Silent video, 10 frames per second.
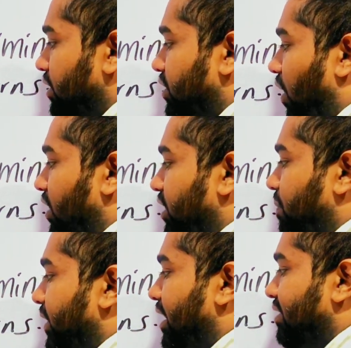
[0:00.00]
total
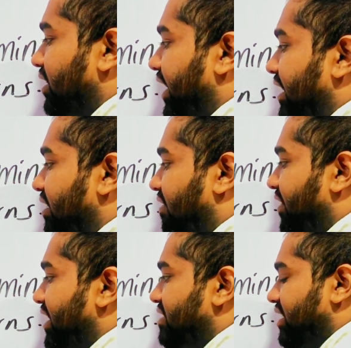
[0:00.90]
product
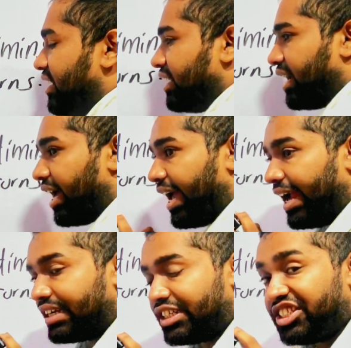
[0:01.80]
increasing
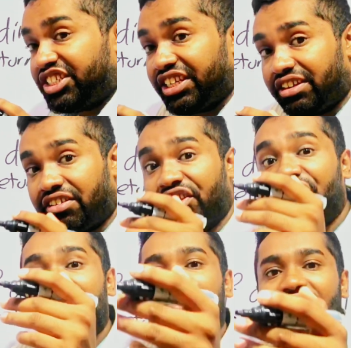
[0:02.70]
at a
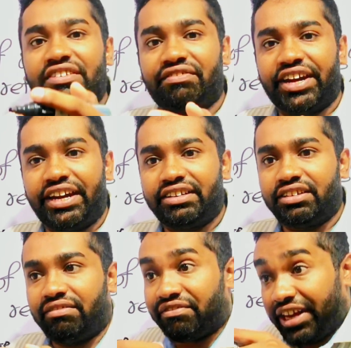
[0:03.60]
decreasing rate.
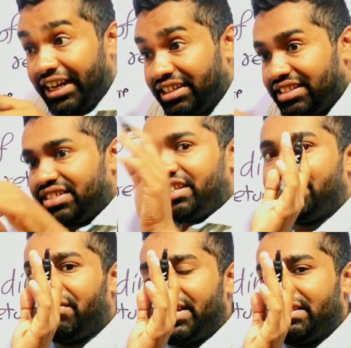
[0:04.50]
Rate is
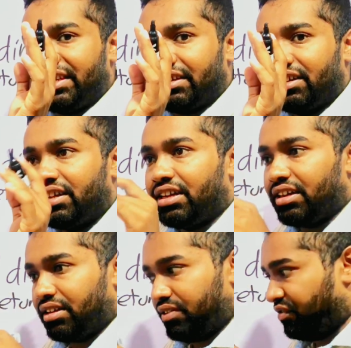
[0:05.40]
decreasing.
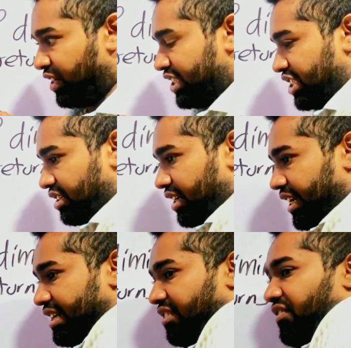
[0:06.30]
First
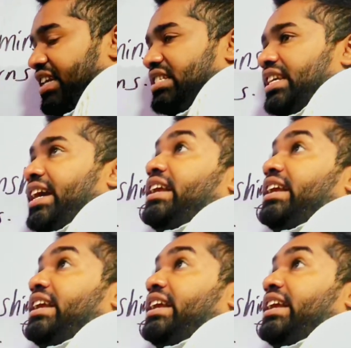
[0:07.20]
increasing at